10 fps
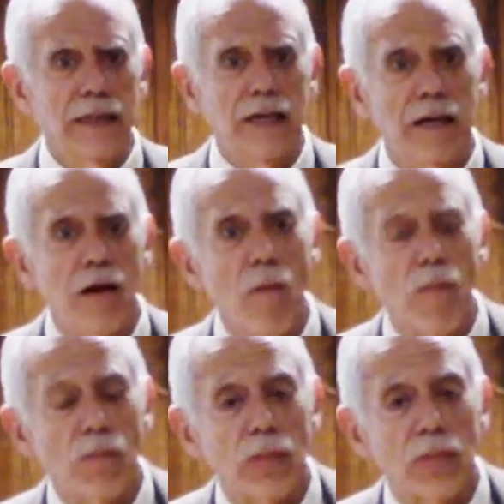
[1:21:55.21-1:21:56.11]

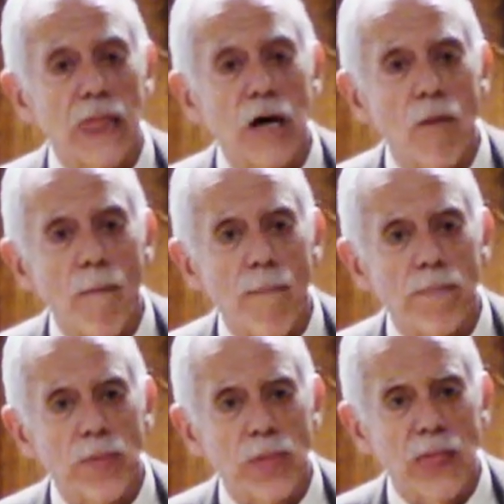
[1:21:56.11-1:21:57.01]
Basically,
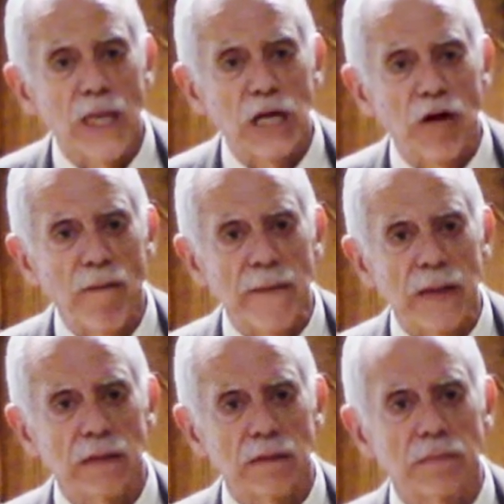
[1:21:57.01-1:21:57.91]
the descendants
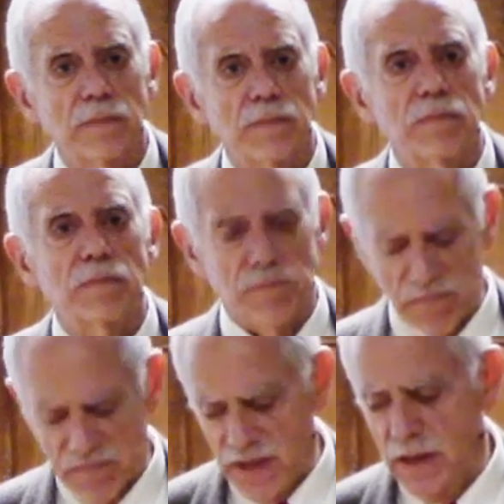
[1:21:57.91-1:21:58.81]
of those,
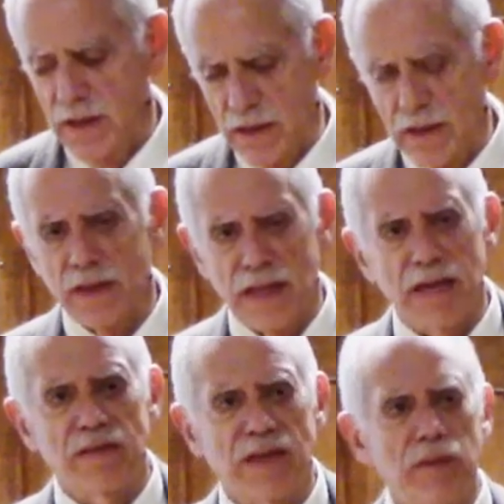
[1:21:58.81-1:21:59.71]
first ones.
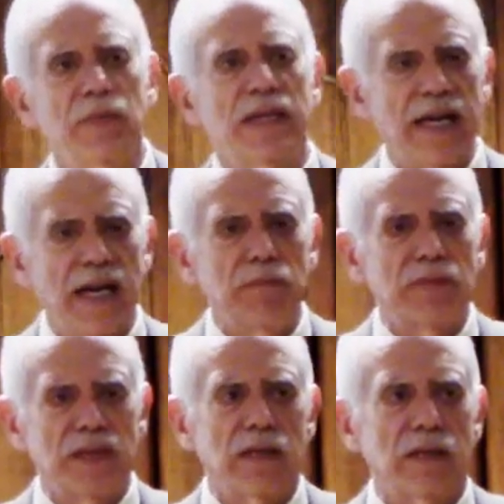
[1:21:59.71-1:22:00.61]
They, they became
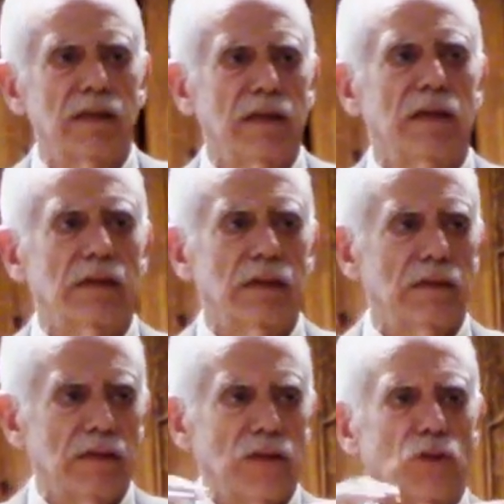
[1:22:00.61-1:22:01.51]
the,
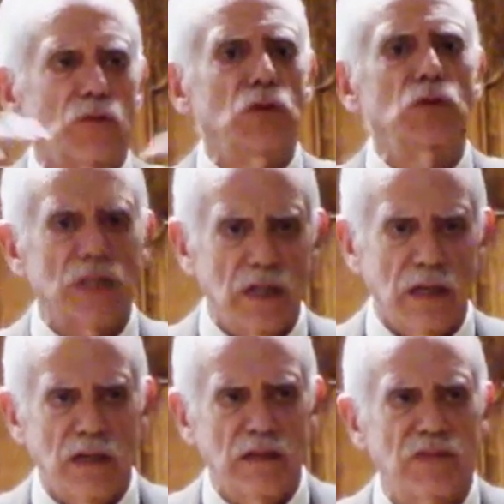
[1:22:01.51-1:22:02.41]
the, the root
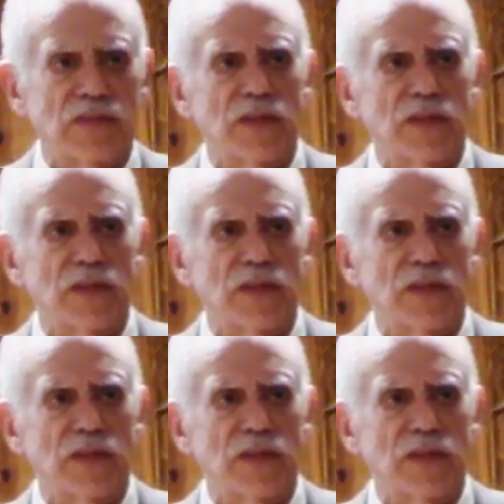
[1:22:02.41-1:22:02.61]
of